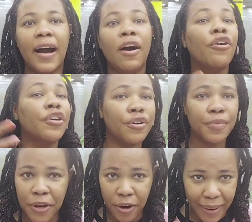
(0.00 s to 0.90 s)
Or it
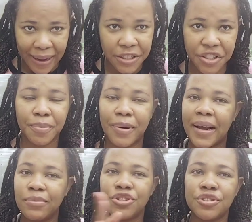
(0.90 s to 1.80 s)
could be your bacteria,
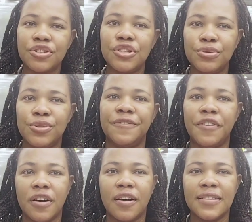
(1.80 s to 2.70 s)
but I'm just going to use
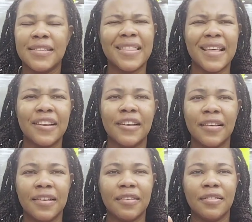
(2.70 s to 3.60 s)
fungus, and then
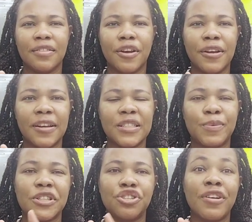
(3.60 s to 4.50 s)

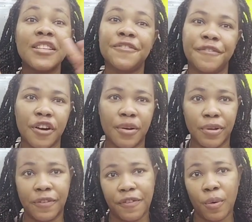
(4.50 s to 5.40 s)
it's pretty
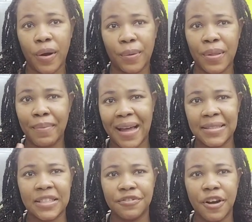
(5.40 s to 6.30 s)
transferable if you're working with
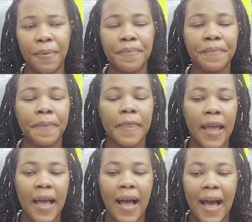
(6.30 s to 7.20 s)
bacterium.
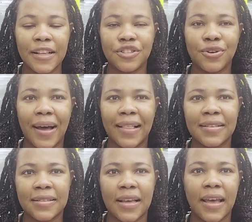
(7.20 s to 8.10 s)
And so
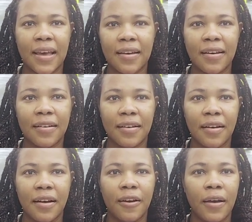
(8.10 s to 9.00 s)

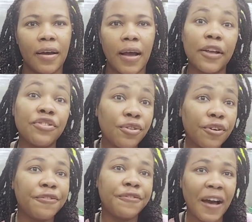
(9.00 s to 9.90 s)
I
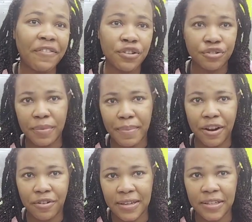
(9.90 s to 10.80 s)
took 500
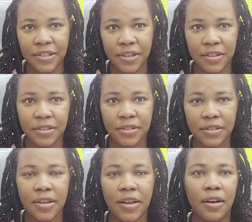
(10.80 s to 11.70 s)

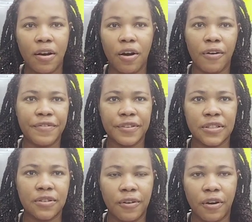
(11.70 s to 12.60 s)
microliters of
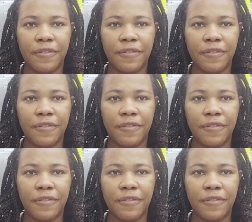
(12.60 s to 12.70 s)
this